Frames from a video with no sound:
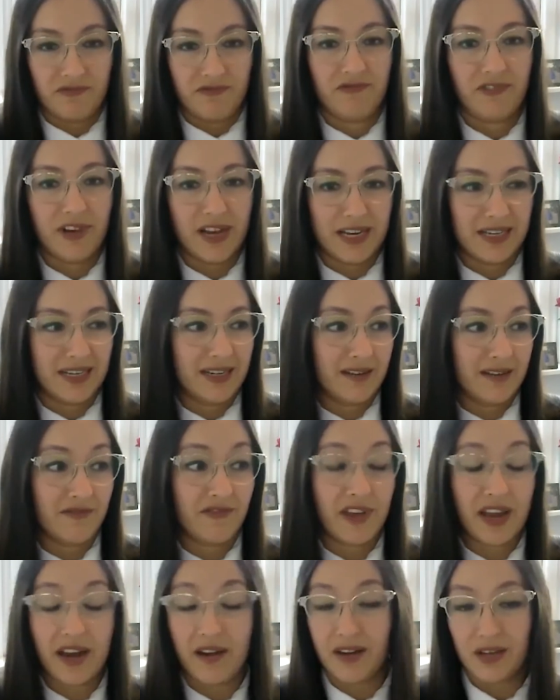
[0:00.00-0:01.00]
find it a
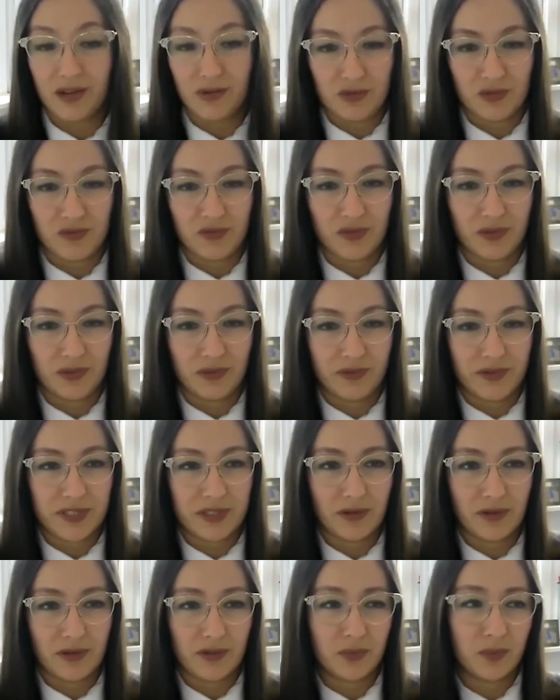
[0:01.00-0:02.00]
very useful
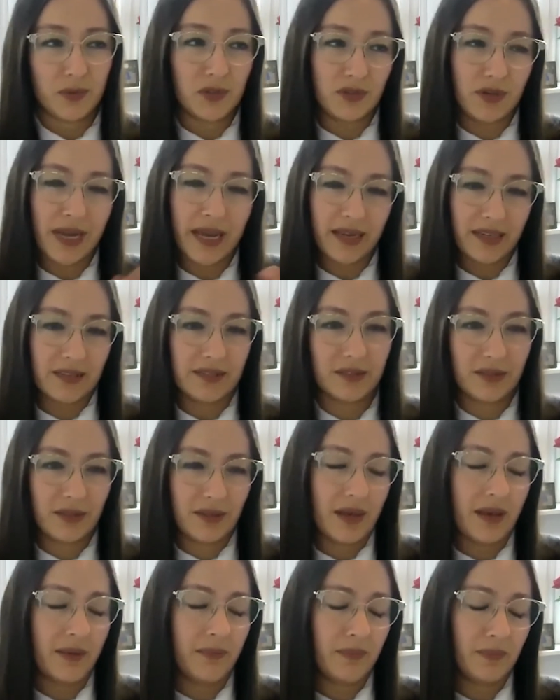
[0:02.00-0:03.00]
resource. Would you like us,
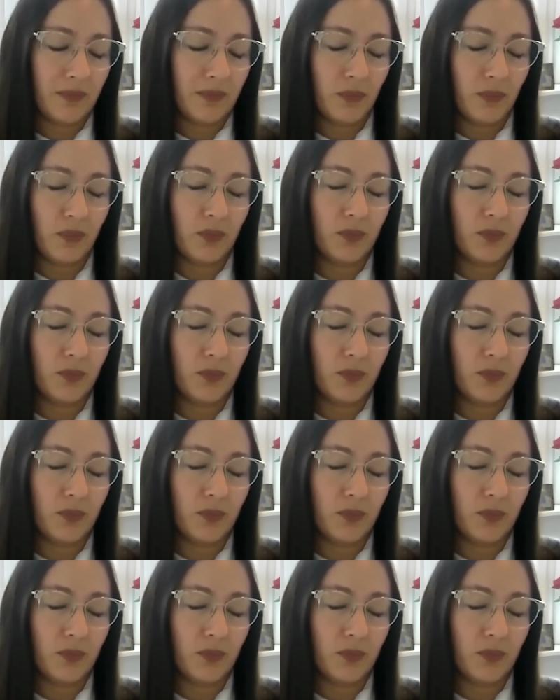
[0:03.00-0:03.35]
um,